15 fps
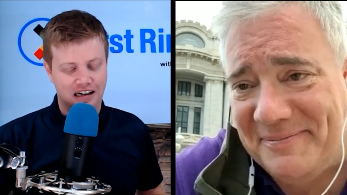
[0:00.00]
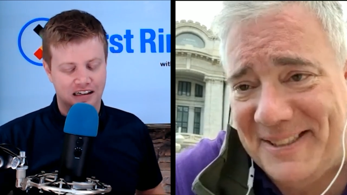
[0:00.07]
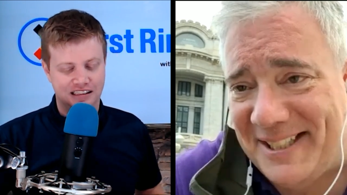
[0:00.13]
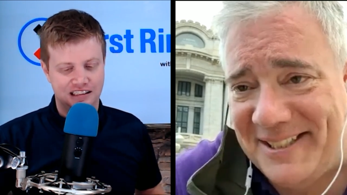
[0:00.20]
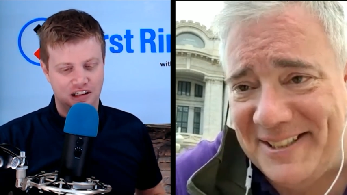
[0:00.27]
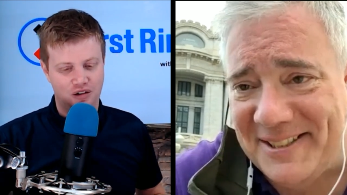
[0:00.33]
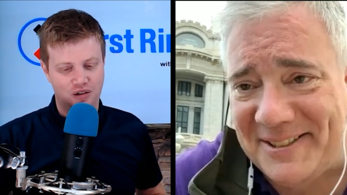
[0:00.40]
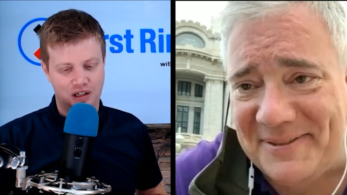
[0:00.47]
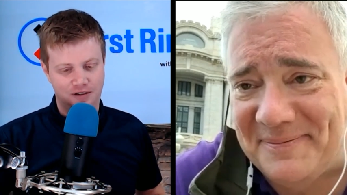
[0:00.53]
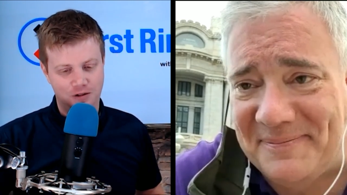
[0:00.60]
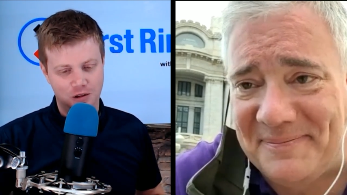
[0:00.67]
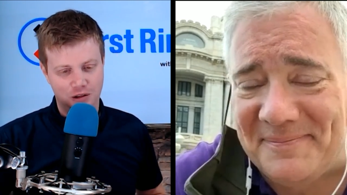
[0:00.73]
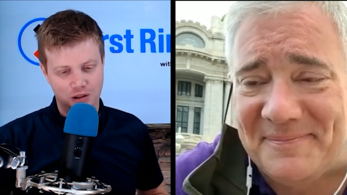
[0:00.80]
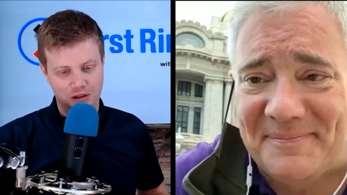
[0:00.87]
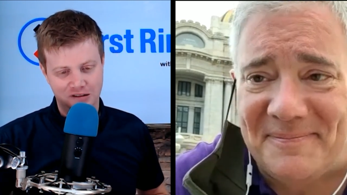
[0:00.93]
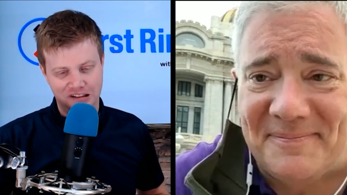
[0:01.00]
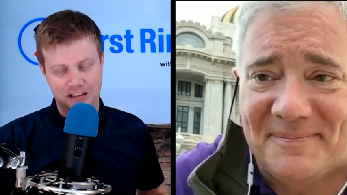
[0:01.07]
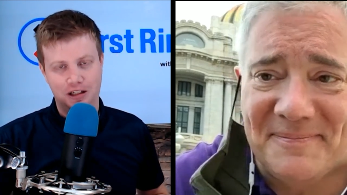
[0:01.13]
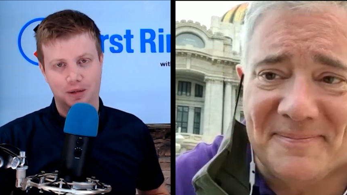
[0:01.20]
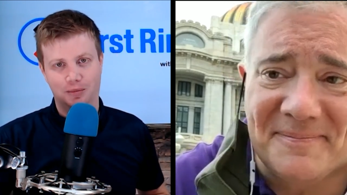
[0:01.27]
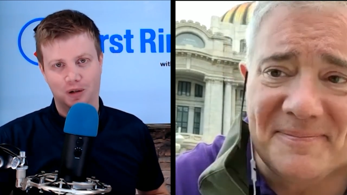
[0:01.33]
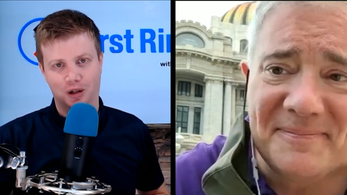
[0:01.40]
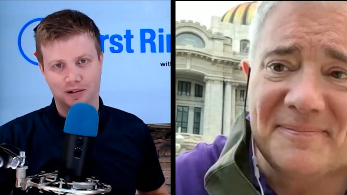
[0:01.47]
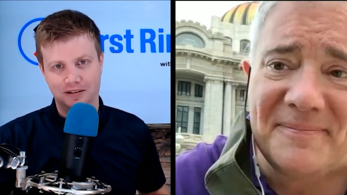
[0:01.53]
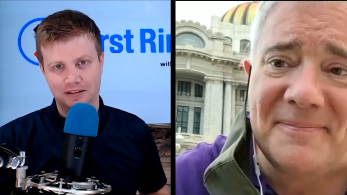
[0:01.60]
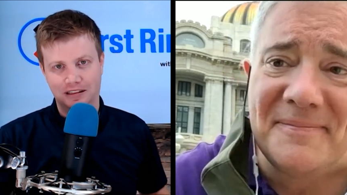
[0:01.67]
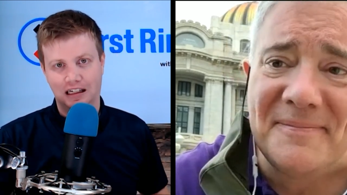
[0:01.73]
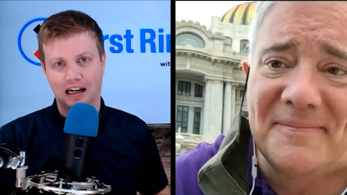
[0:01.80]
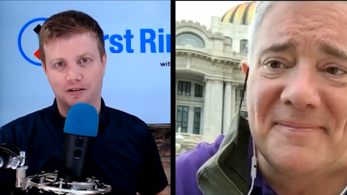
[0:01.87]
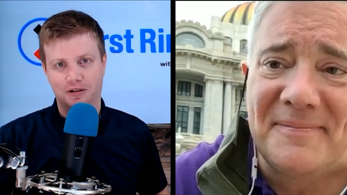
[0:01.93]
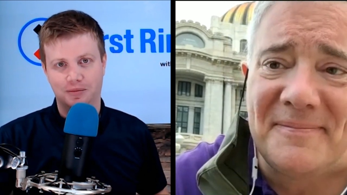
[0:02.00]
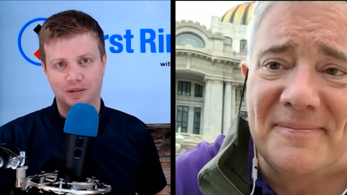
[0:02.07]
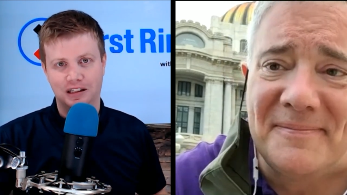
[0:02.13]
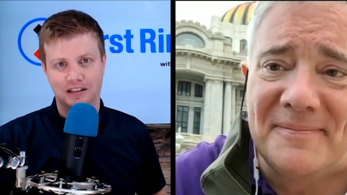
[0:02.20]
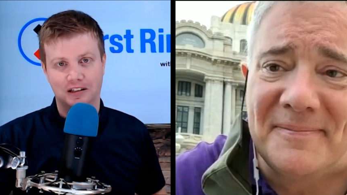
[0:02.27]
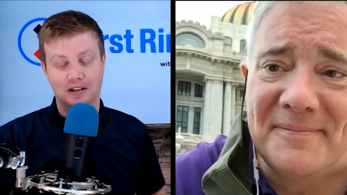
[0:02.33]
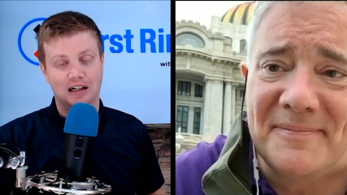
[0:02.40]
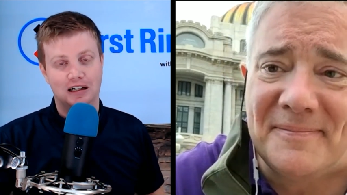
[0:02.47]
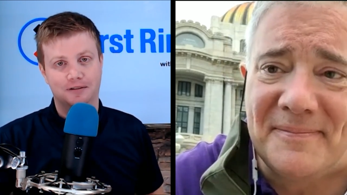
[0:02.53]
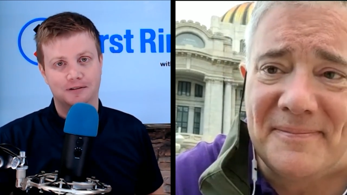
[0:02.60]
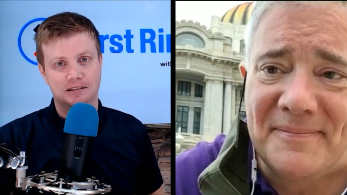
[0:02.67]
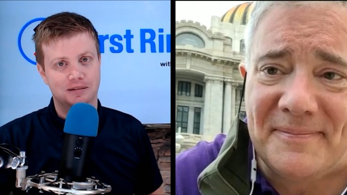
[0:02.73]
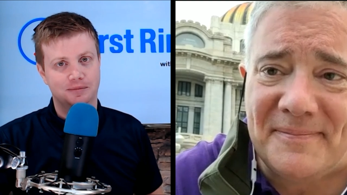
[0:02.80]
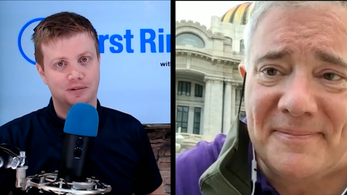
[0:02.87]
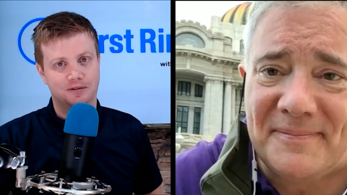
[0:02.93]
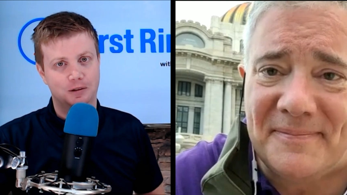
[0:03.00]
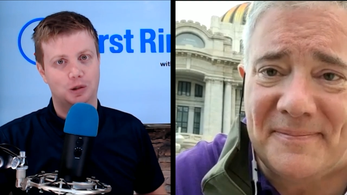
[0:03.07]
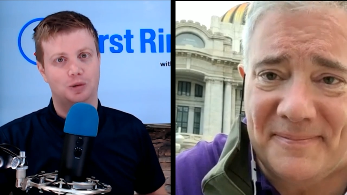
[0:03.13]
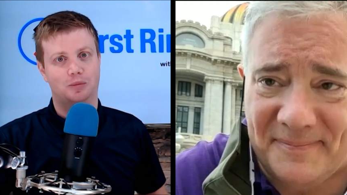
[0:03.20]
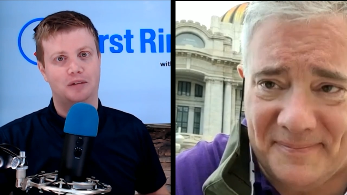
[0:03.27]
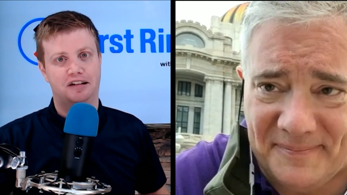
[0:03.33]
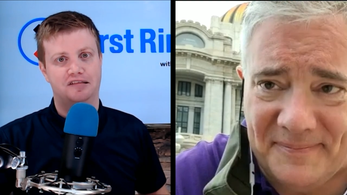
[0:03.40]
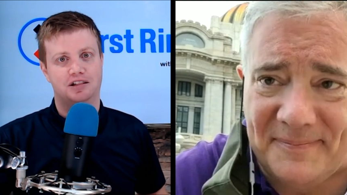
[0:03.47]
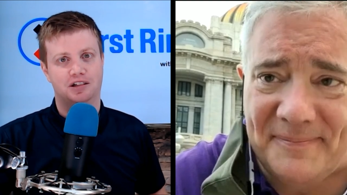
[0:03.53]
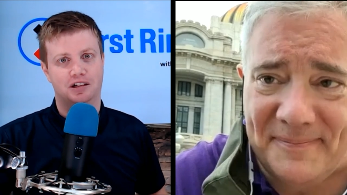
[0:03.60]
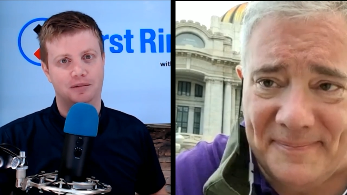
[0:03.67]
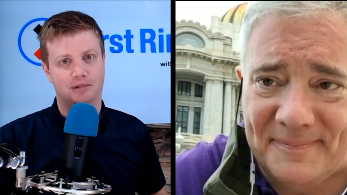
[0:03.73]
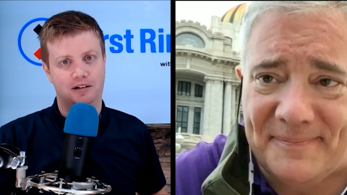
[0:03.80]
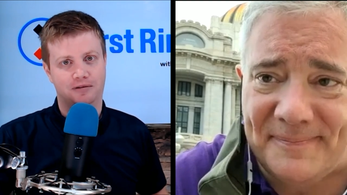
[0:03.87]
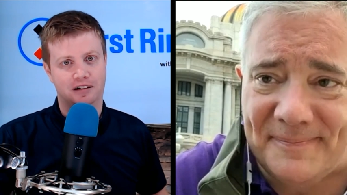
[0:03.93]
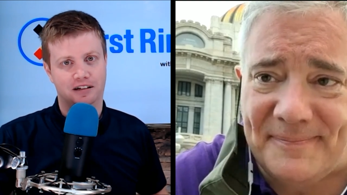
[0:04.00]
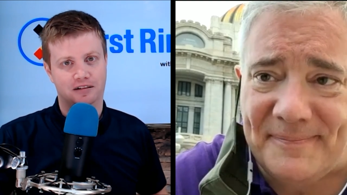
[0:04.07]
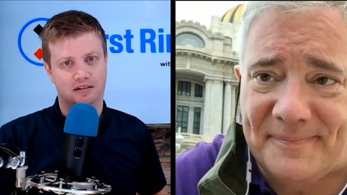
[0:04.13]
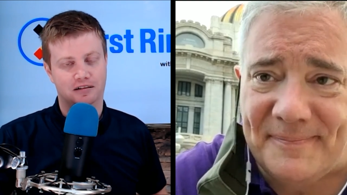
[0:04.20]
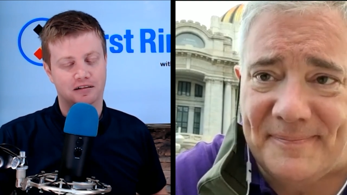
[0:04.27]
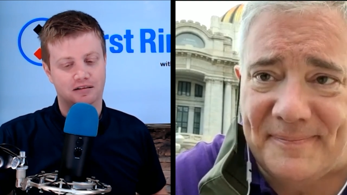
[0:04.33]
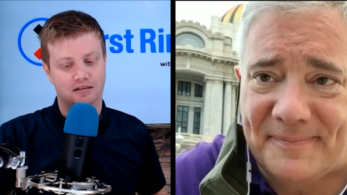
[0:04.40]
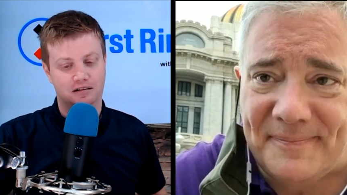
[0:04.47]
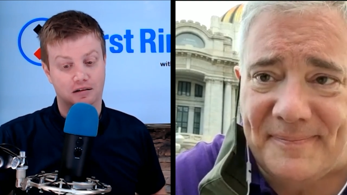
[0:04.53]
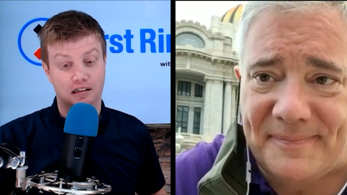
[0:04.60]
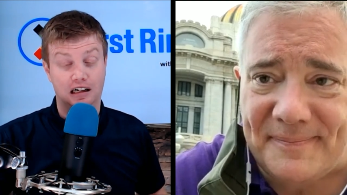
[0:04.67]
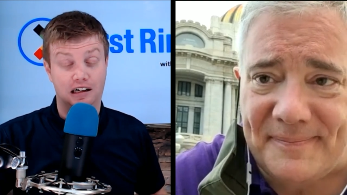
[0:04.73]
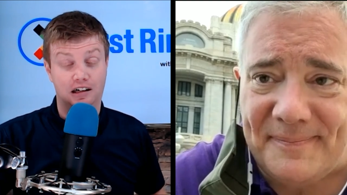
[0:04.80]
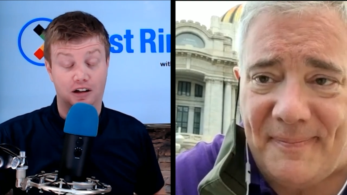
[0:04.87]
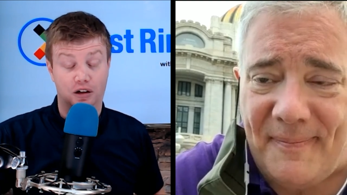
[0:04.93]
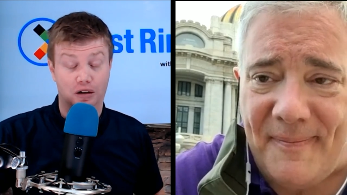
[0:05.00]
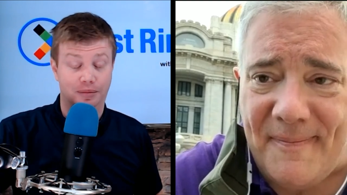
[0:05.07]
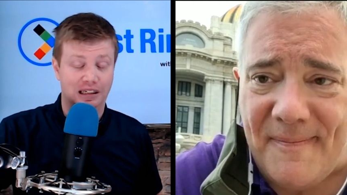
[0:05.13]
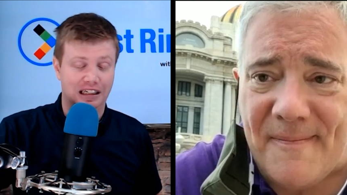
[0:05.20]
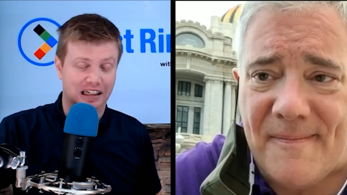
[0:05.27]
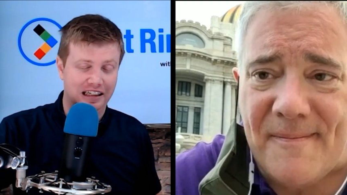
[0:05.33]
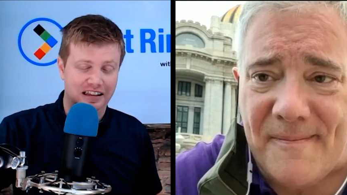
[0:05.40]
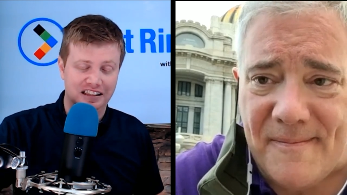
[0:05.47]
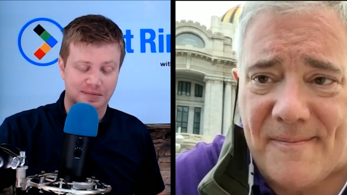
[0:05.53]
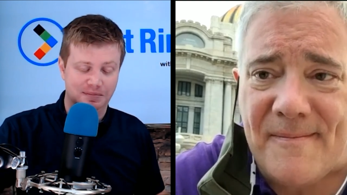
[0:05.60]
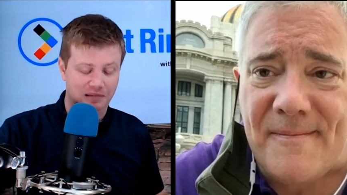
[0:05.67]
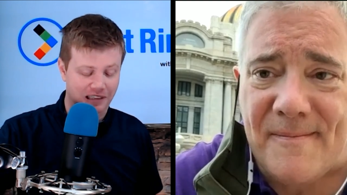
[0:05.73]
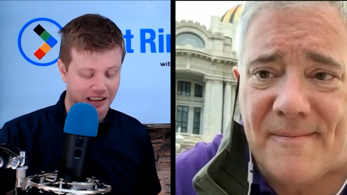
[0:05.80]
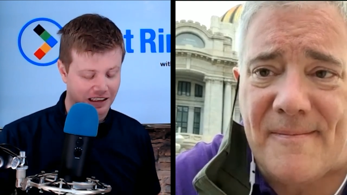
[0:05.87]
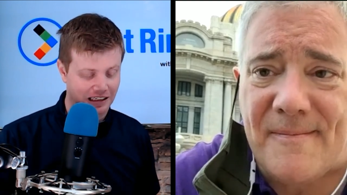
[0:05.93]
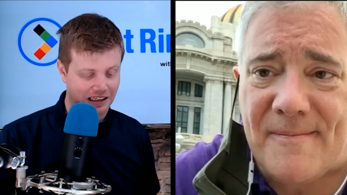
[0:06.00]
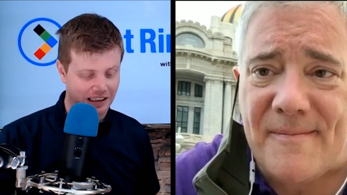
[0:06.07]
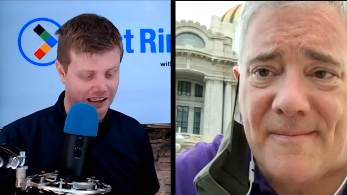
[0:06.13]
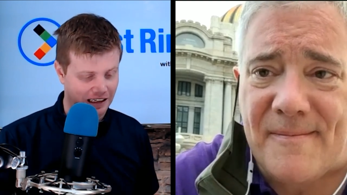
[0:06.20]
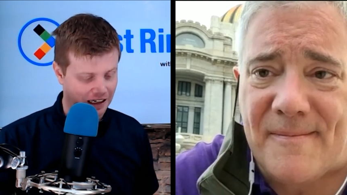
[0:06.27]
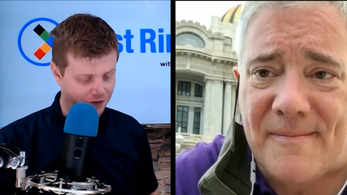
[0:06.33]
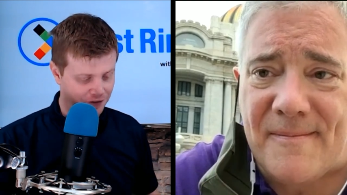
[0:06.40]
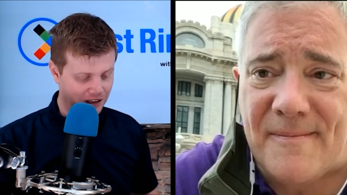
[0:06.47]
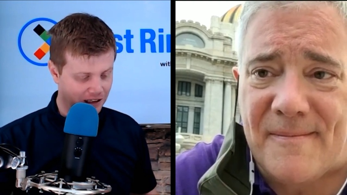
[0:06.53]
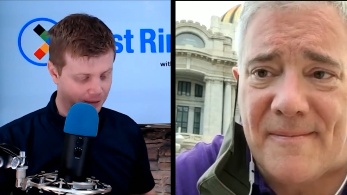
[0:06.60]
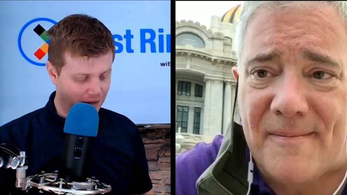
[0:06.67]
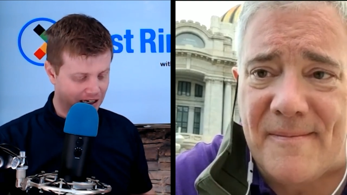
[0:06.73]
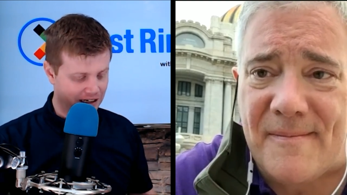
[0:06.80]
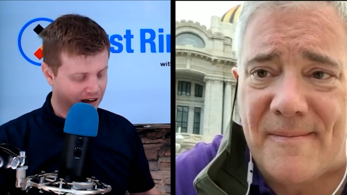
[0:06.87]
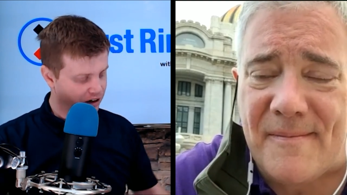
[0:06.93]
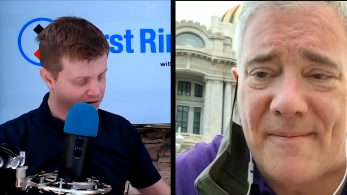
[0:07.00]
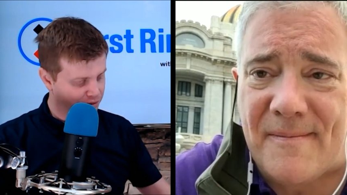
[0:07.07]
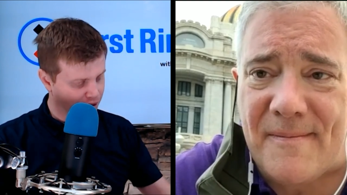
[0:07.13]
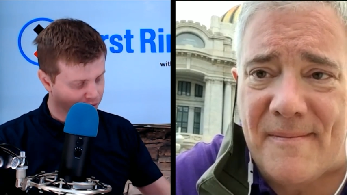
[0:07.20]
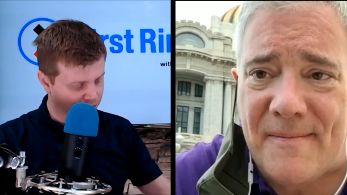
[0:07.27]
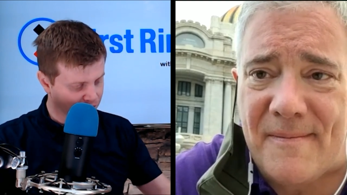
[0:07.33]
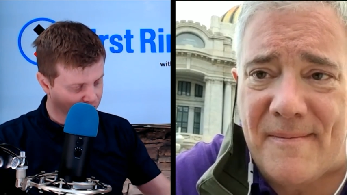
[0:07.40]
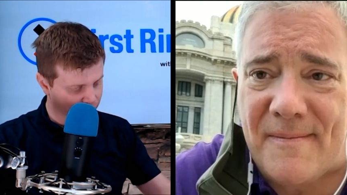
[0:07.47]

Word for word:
Speaker 1: So if you're using T-Mobile, I would be on the lookout for some official messaging about whether, or I don't know. I mean, at this point, like I feel like my data is probably only